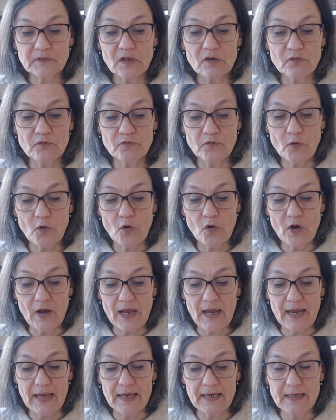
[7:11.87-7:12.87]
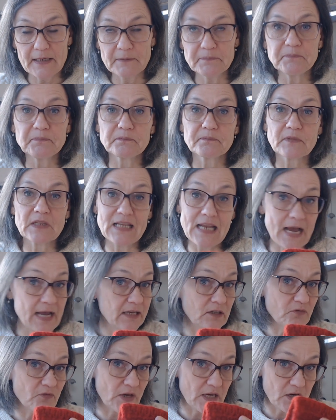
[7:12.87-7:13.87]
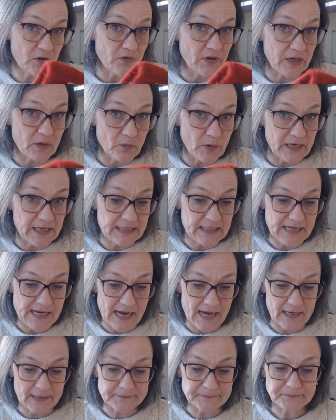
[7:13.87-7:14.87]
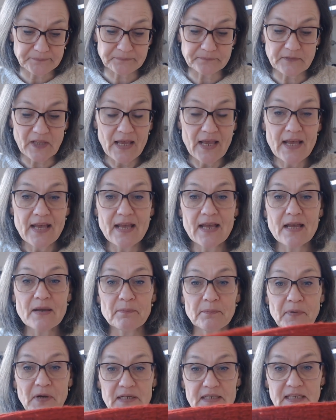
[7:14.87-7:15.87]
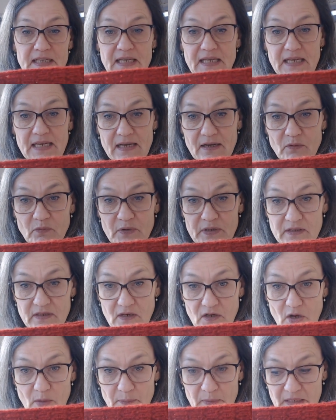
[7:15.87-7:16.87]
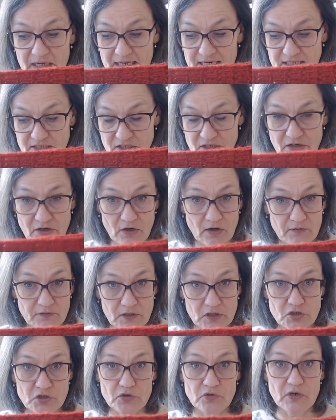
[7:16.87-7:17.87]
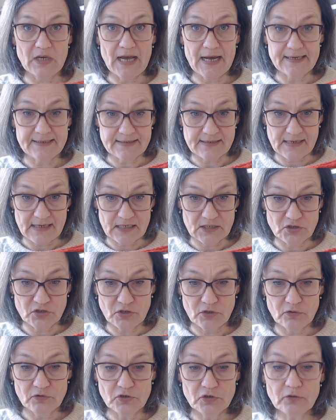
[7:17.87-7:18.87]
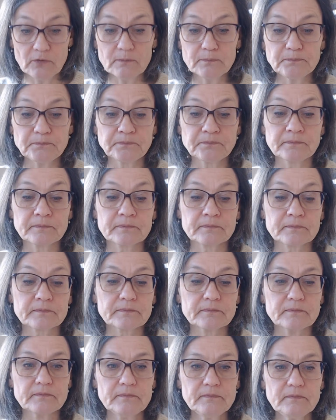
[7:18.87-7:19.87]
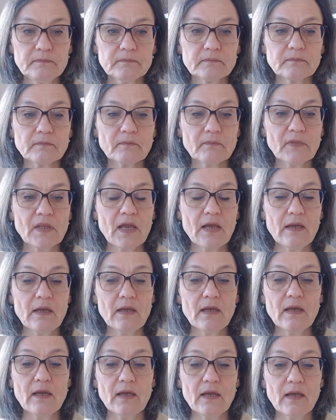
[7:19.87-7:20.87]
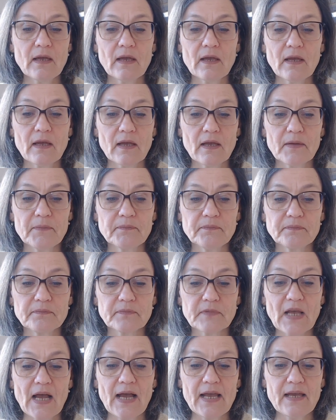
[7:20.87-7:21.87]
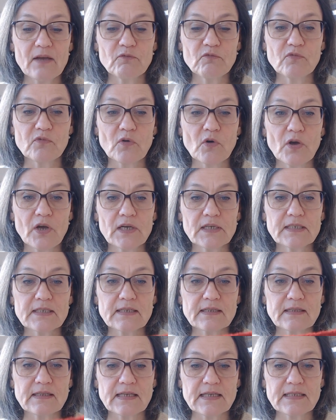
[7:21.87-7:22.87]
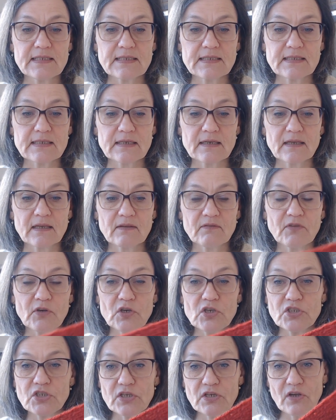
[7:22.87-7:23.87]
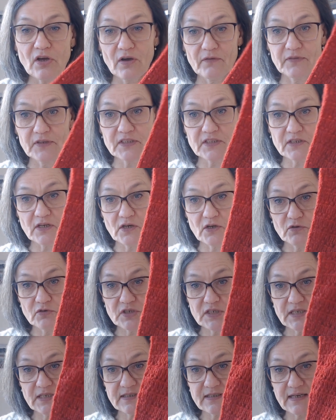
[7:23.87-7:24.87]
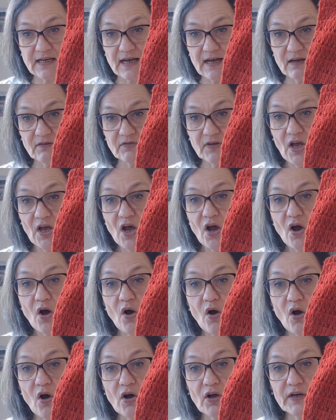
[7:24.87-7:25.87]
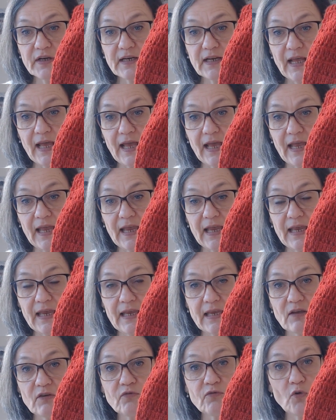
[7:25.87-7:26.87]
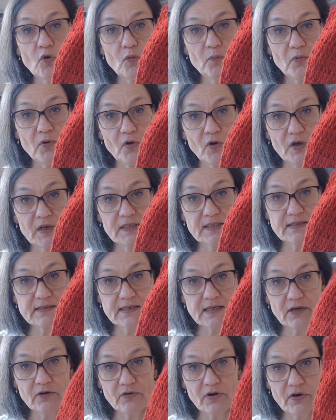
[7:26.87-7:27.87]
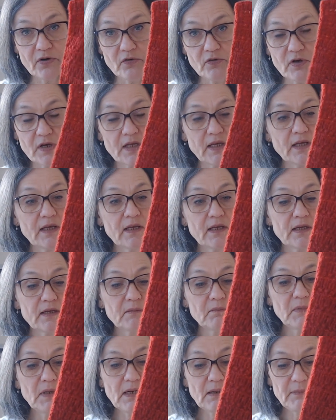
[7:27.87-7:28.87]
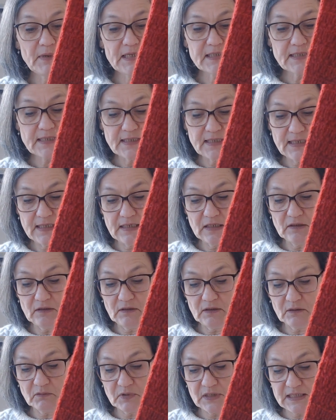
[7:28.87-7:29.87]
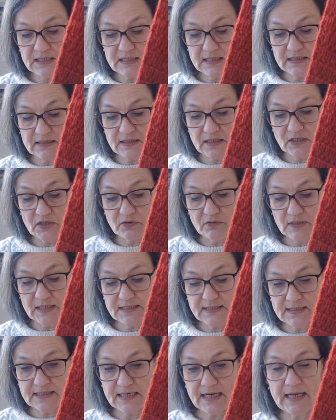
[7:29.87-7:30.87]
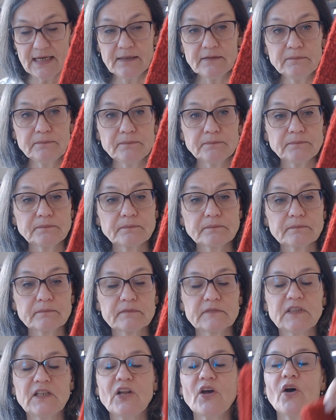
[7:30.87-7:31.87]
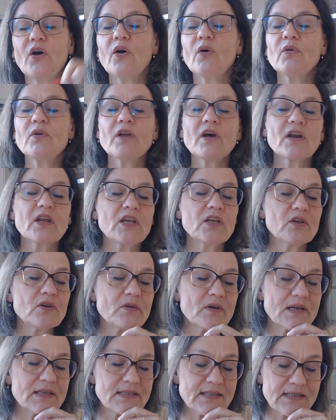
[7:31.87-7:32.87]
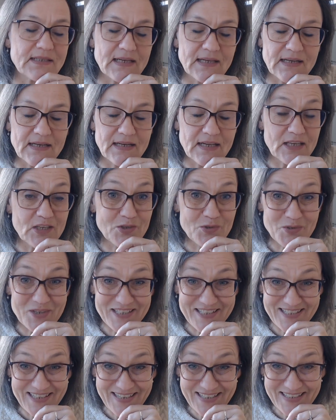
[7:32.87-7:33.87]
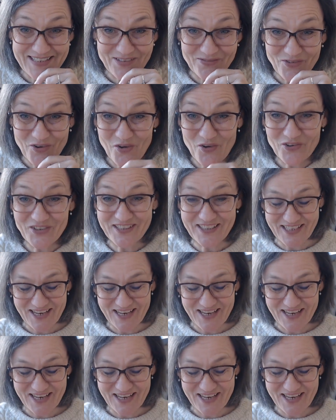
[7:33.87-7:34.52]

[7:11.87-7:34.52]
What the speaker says: for a light fingering weight yarn. But here, with the combination of the two yarns that I showed you, I have worked this version of the Celosia Scarf on a 4.0 millimeter needle, which is a US 10. No, not a US 10, a US 6, of course.